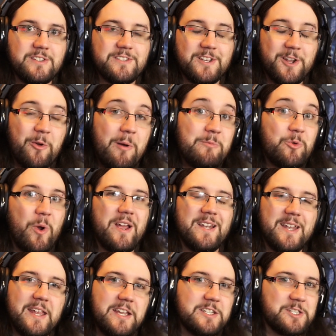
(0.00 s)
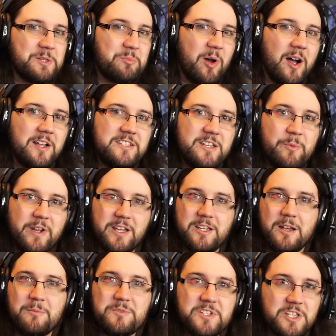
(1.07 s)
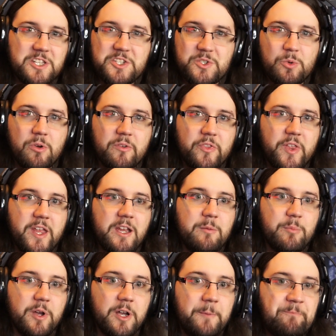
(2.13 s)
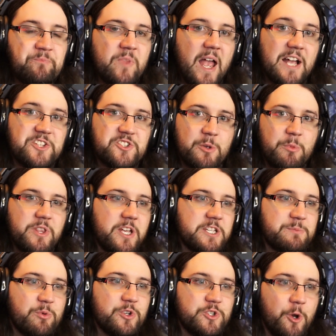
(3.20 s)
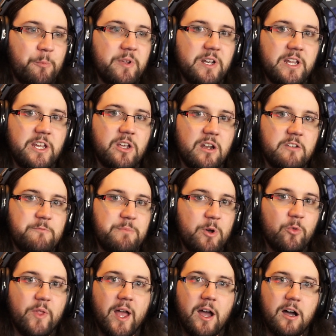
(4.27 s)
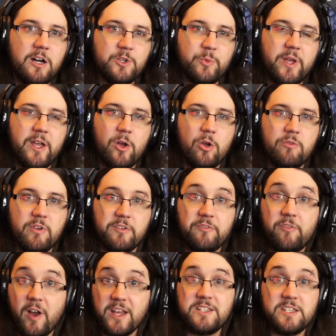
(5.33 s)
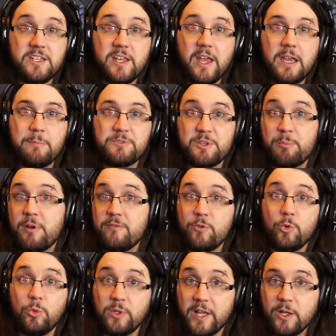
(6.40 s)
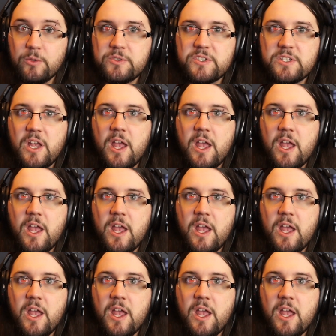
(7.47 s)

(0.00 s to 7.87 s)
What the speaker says: I know I'm quite late to the party when it comes to this sort of thing, but as someone that has predominantly kind of built their hardware over fighting games above all else,